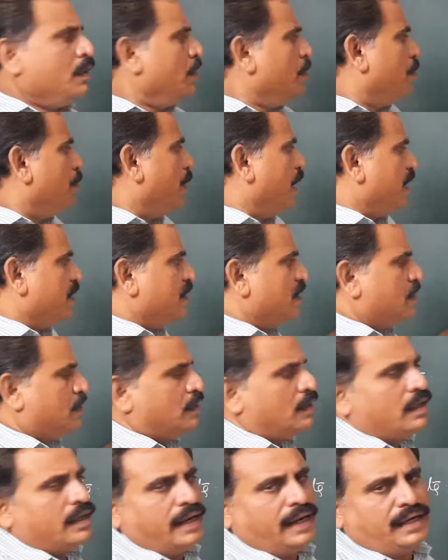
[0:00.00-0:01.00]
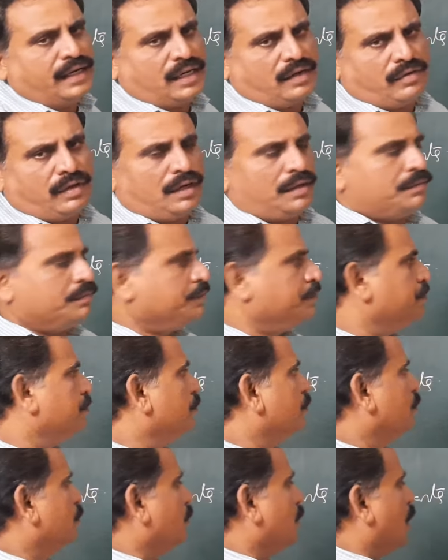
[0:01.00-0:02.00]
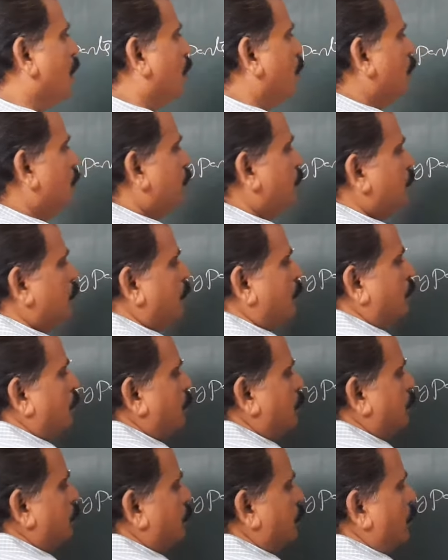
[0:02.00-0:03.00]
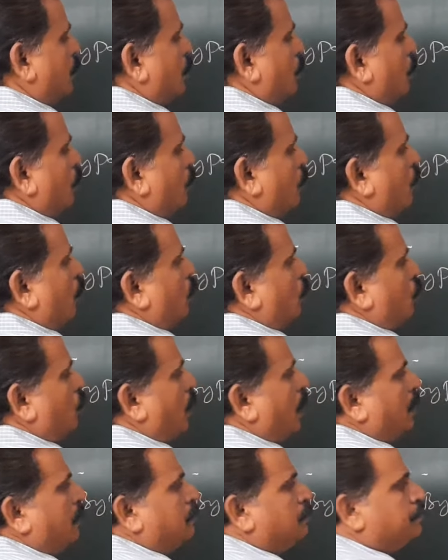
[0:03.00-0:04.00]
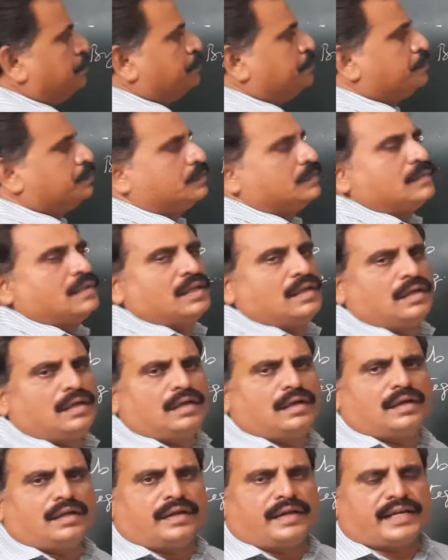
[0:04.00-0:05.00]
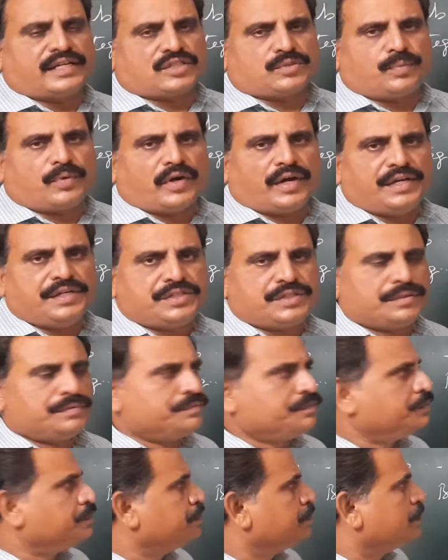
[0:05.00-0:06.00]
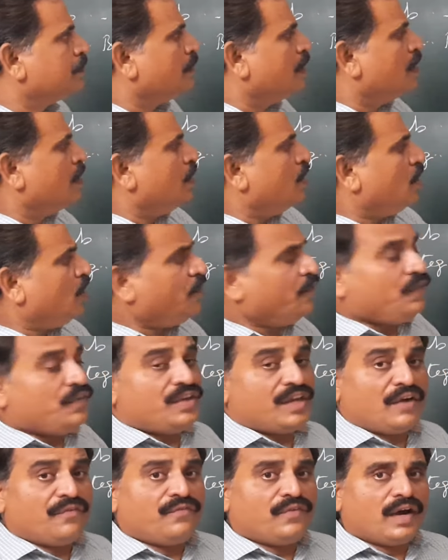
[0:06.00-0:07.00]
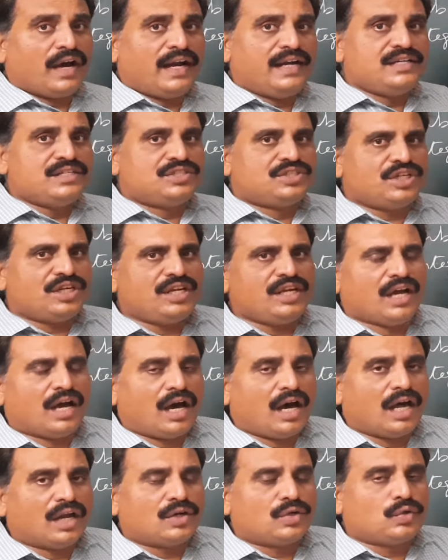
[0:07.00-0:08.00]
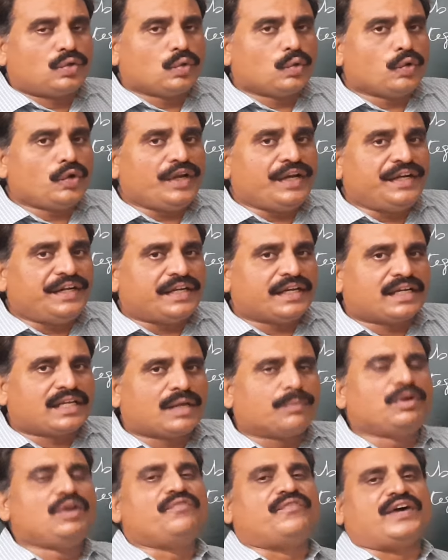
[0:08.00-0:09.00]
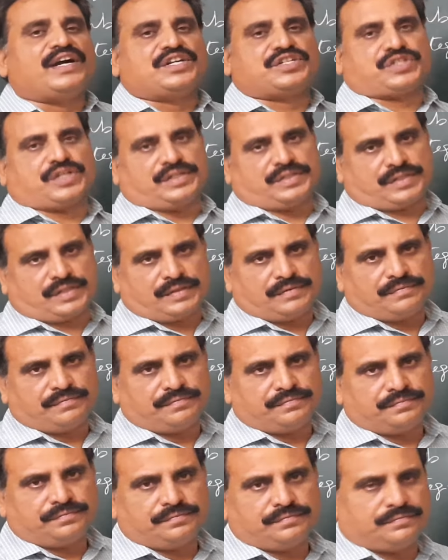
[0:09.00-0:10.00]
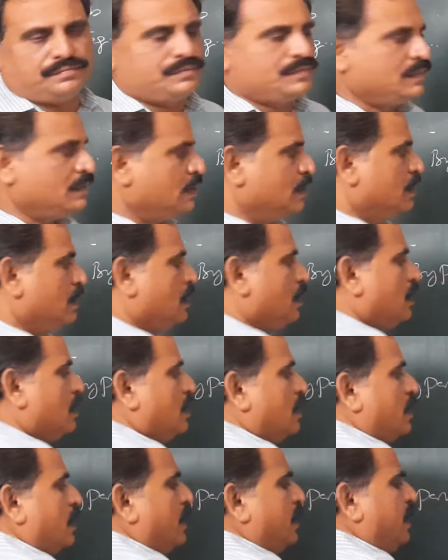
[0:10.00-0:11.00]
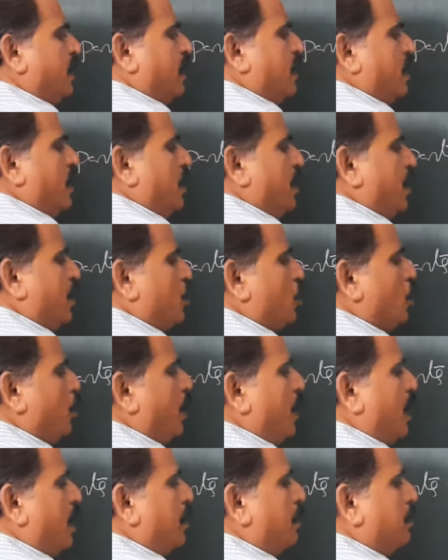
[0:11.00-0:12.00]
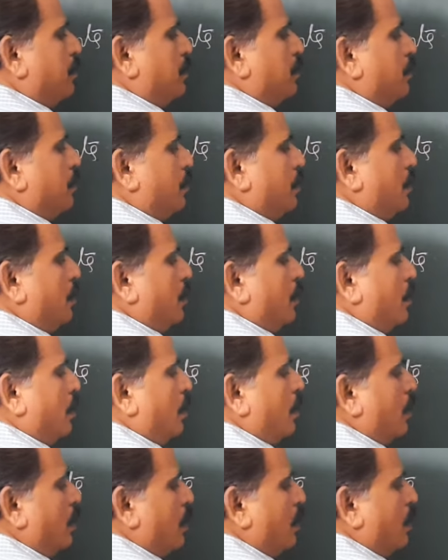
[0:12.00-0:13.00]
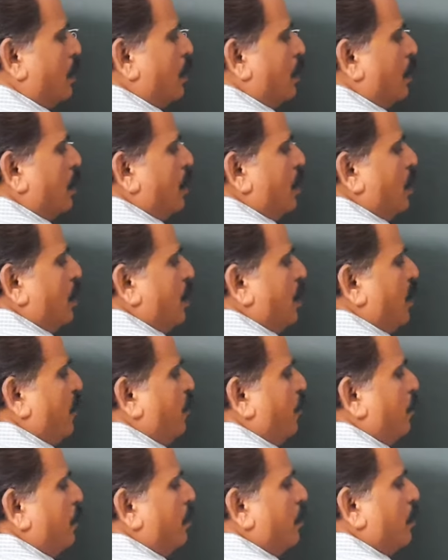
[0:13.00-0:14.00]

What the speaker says: break that interval. Now, fourth one, next point. If f and g are 2 integrable functions, integral a to b f